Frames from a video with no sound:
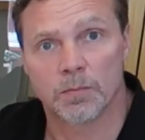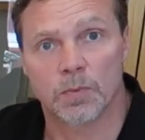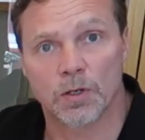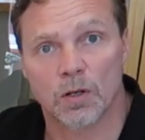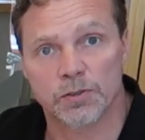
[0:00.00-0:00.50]

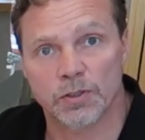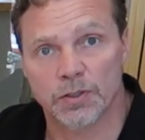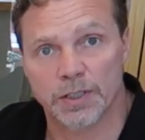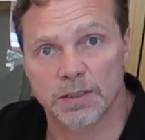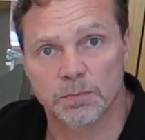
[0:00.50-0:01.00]
but also
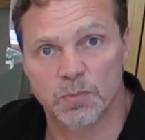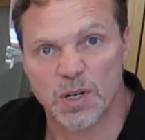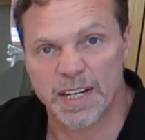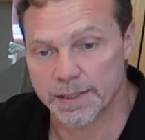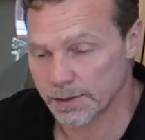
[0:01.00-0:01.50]
the
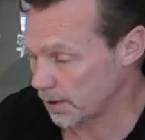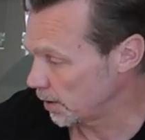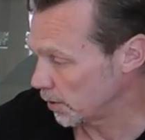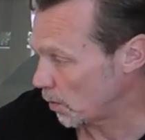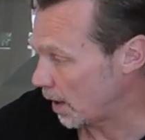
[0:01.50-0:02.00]
brains
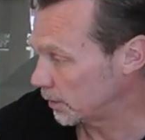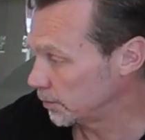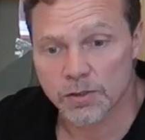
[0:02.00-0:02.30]
as well.